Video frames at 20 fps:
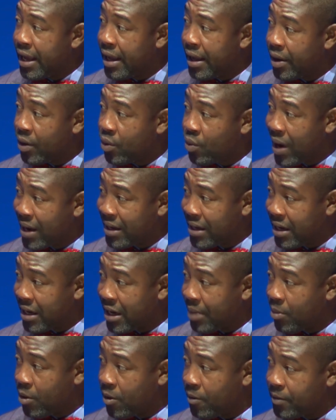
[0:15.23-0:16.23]
quite a number
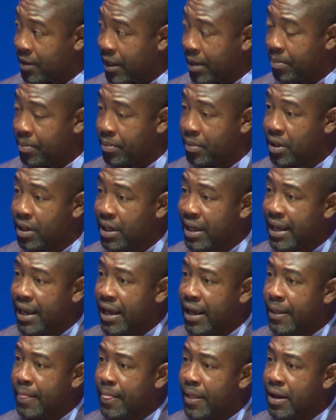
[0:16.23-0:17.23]
of them.
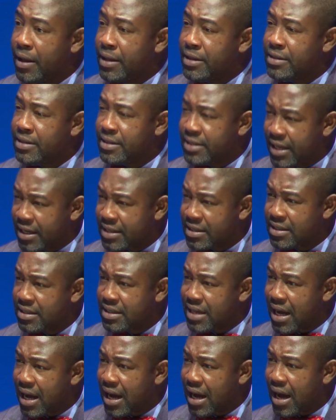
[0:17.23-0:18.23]
6
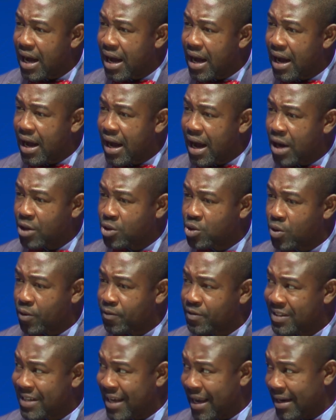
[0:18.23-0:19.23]
out of
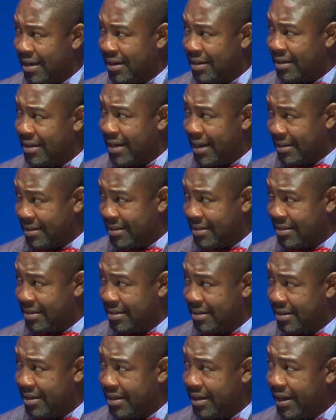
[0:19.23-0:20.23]
10 deaths
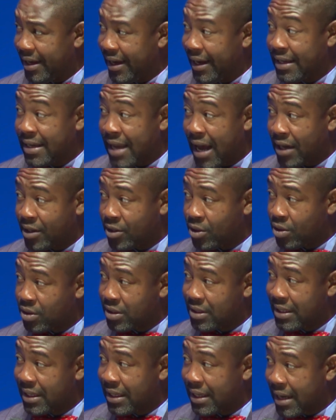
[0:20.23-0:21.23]
in adults
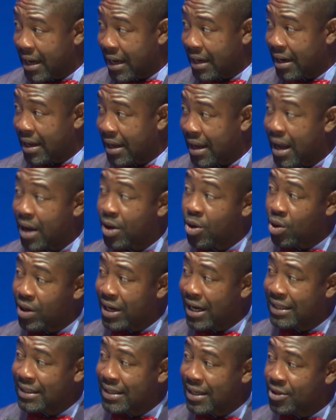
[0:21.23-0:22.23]
in Ghana are
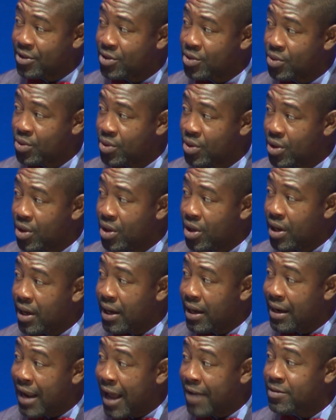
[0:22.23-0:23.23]
connected to
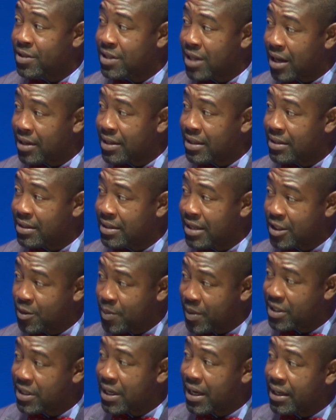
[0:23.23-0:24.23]
lifestyle disease,
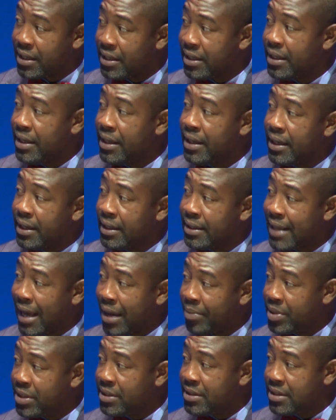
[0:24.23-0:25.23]
especially
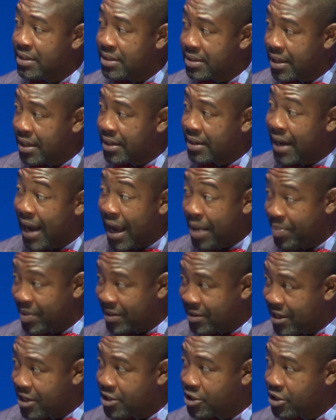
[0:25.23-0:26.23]
diabetes and
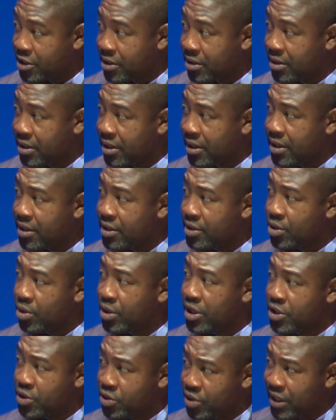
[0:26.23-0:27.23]
hypertension. So
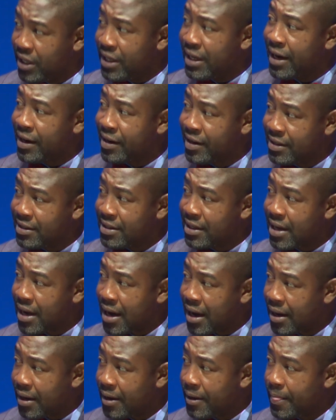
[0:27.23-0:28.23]
it's really a critical
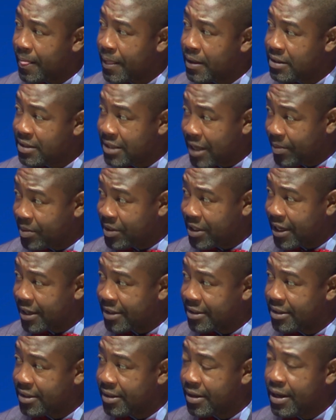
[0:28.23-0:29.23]
subject.
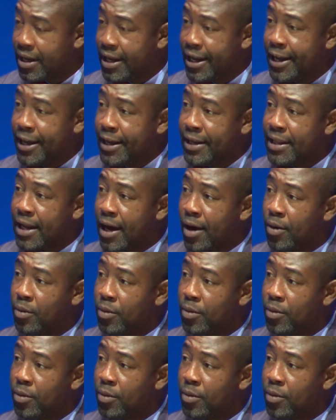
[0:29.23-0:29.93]
Now,